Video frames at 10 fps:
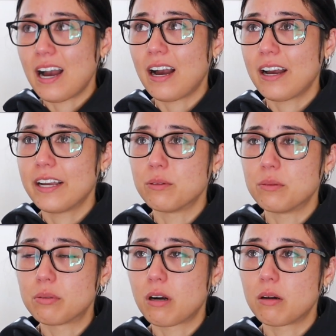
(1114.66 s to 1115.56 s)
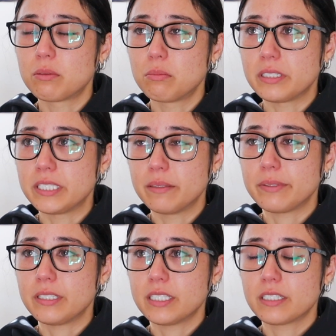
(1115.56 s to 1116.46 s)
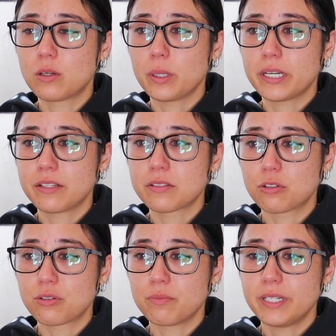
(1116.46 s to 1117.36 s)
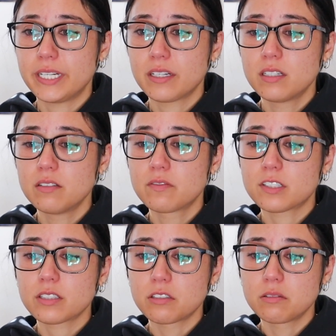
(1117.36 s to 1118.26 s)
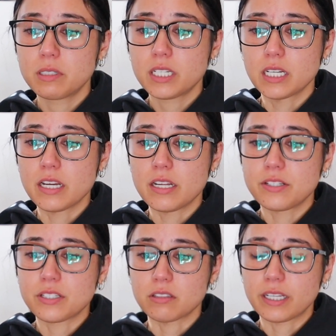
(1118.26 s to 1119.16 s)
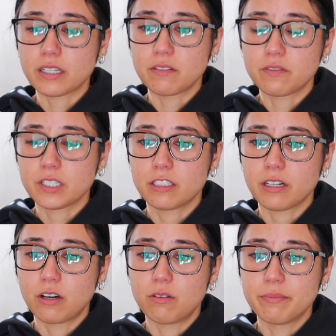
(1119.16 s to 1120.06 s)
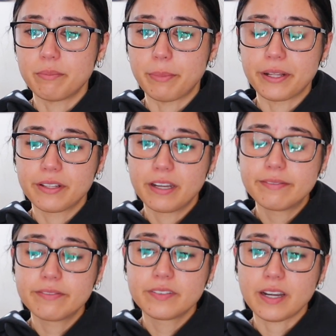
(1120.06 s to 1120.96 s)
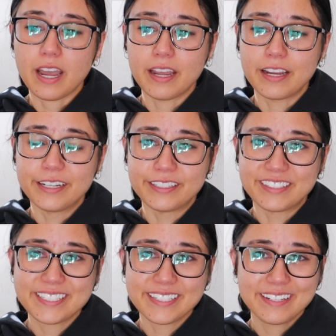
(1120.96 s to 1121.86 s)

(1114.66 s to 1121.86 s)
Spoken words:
I will probably be quitting social media for a little bit until I can figure out my life and